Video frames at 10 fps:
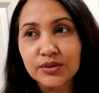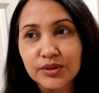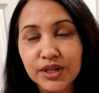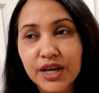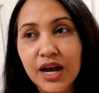
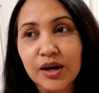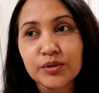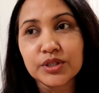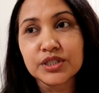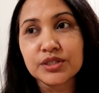three
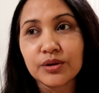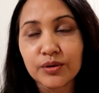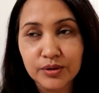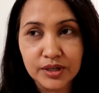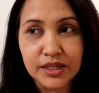hours
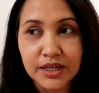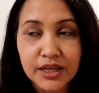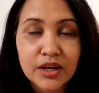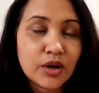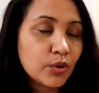only.
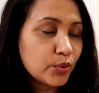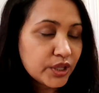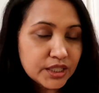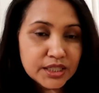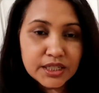
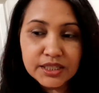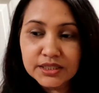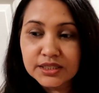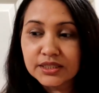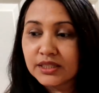
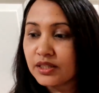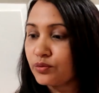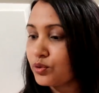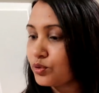Weekdays, if